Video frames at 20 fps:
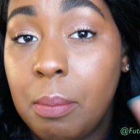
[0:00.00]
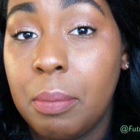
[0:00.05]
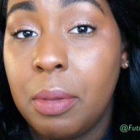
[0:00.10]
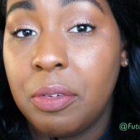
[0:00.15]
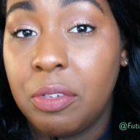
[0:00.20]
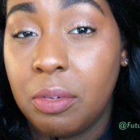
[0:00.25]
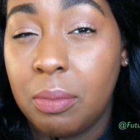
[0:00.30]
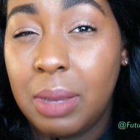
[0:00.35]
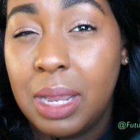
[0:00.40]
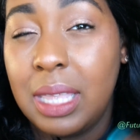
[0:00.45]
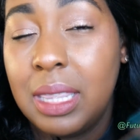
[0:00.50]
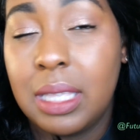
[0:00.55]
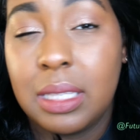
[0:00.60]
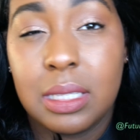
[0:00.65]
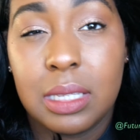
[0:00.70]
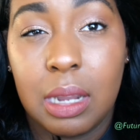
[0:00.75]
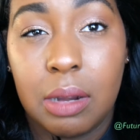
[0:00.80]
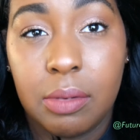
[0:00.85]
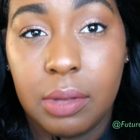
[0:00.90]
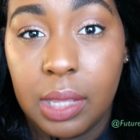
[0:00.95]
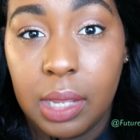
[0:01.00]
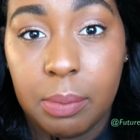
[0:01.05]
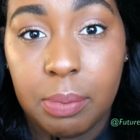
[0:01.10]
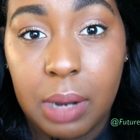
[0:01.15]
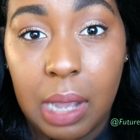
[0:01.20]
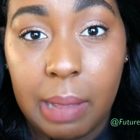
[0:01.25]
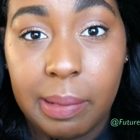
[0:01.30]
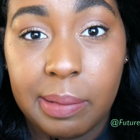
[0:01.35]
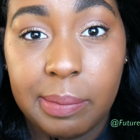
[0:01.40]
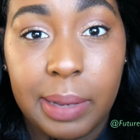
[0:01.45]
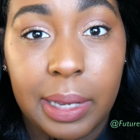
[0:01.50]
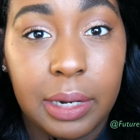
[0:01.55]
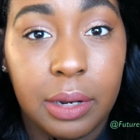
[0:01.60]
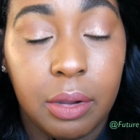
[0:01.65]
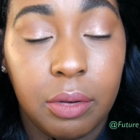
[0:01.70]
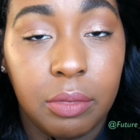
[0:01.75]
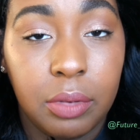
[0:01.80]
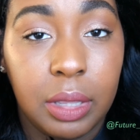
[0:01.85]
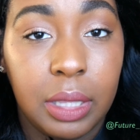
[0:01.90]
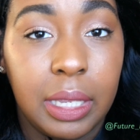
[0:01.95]
But for me, that's not really a problem. I
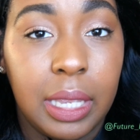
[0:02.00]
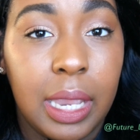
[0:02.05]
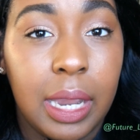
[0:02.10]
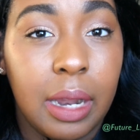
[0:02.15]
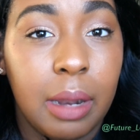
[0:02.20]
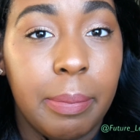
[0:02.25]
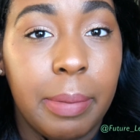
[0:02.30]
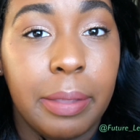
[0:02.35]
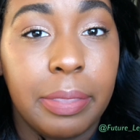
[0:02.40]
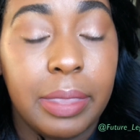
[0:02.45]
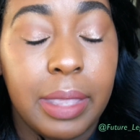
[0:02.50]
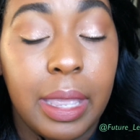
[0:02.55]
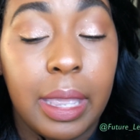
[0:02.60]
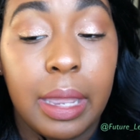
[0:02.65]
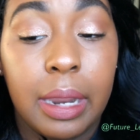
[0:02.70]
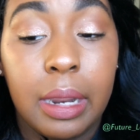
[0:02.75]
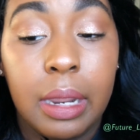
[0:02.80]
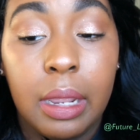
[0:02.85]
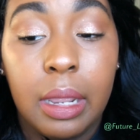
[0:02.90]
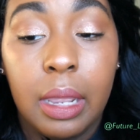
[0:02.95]
don't really care about that.